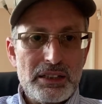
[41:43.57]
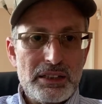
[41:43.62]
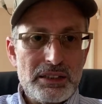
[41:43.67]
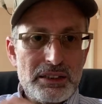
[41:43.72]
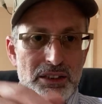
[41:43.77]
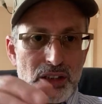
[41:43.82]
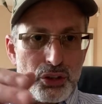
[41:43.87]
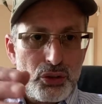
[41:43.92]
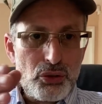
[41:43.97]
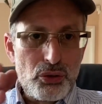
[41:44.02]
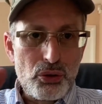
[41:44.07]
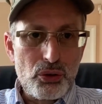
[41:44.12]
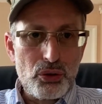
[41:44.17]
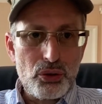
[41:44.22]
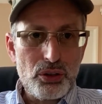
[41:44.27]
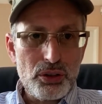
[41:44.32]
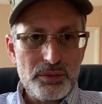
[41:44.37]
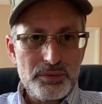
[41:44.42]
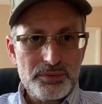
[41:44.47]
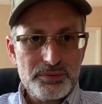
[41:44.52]
the draw
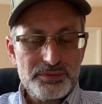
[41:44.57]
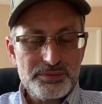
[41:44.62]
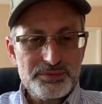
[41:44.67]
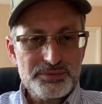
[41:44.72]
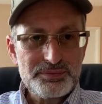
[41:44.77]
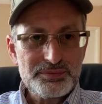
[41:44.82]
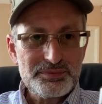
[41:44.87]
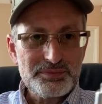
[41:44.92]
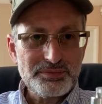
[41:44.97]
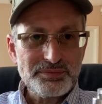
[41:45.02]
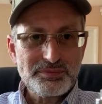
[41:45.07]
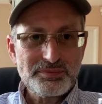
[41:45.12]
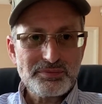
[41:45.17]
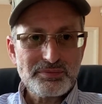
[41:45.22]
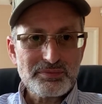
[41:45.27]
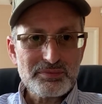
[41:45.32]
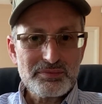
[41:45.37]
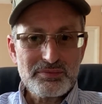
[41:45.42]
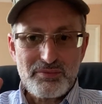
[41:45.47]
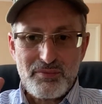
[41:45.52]

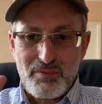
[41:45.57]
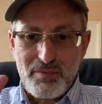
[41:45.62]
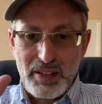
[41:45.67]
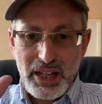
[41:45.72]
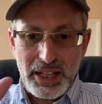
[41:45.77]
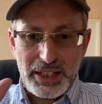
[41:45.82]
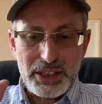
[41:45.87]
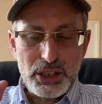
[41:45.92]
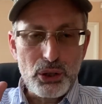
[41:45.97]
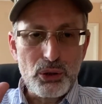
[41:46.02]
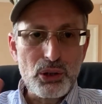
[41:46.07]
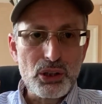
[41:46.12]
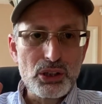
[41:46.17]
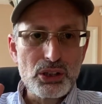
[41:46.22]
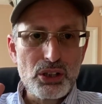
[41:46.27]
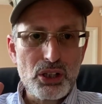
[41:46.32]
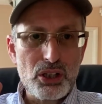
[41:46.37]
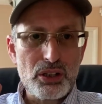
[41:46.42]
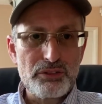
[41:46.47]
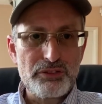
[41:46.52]
I know a
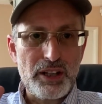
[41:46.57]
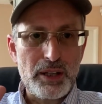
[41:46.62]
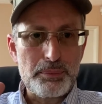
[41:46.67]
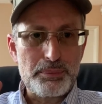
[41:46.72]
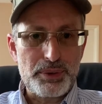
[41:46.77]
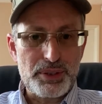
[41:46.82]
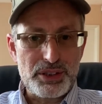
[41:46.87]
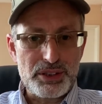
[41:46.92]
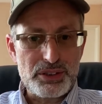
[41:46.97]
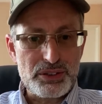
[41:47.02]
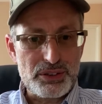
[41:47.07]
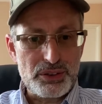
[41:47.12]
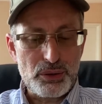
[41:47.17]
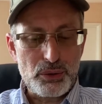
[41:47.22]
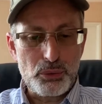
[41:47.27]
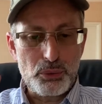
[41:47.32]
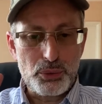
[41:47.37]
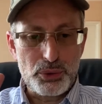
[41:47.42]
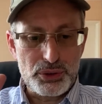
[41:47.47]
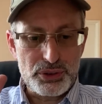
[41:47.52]
lot of vapors
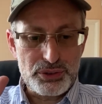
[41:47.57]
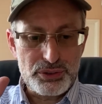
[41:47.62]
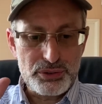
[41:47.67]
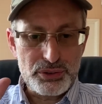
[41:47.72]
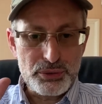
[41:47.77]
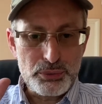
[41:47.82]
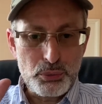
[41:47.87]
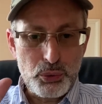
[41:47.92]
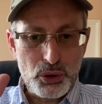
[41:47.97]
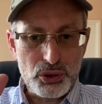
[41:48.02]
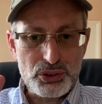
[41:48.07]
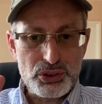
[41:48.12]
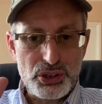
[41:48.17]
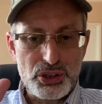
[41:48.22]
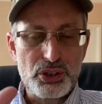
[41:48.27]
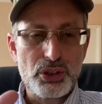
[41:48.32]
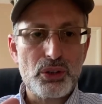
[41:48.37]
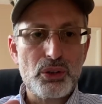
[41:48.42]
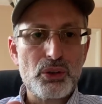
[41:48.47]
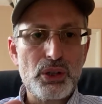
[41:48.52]
would want to
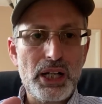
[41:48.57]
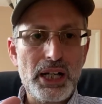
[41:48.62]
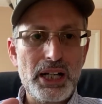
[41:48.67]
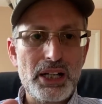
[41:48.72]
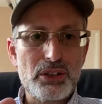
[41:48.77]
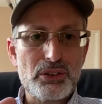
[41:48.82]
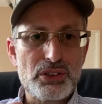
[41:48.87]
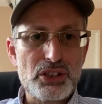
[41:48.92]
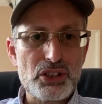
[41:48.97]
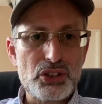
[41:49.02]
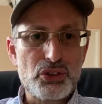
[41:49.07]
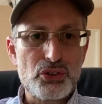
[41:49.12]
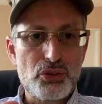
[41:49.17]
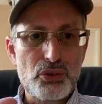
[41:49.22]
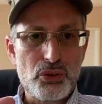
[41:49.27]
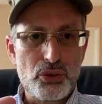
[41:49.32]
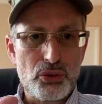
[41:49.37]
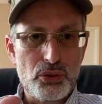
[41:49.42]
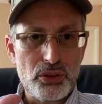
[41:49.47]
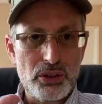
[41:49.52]
know how this
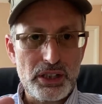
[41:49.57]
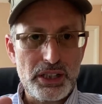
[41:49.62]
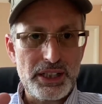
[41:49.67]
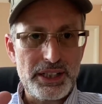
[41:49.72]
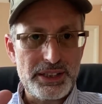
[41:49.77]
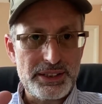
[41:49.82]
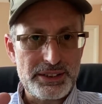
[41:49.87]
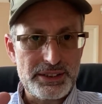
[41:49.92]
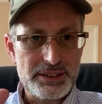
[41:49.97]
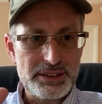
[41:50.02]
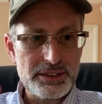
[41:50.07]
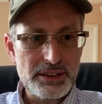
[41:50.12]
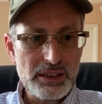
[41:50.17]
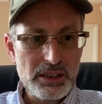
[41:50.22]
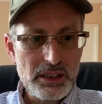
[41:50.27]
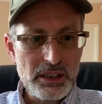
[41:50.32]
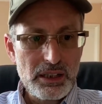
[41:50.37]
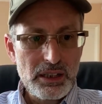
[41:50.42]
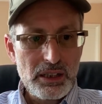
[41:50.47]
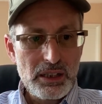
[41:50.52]
draw is
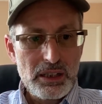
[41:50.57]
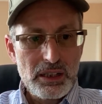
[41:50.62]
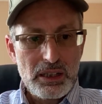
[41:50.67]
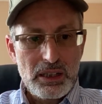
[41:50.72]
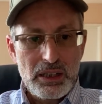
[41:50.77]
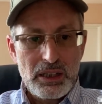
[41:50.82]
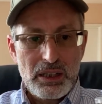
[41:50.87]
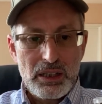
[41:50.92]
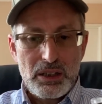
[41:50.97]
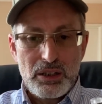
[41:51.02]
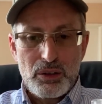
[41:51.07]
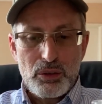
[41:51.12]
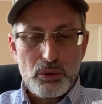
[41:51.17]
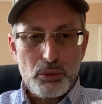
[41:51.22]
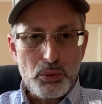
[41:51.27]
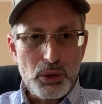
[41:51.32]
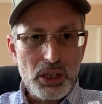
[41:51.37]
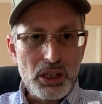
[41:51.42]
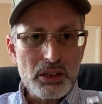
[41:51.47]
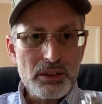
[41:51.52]

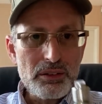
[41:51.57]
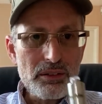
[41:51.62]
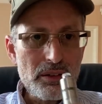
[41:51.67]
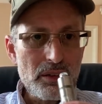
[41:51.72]
well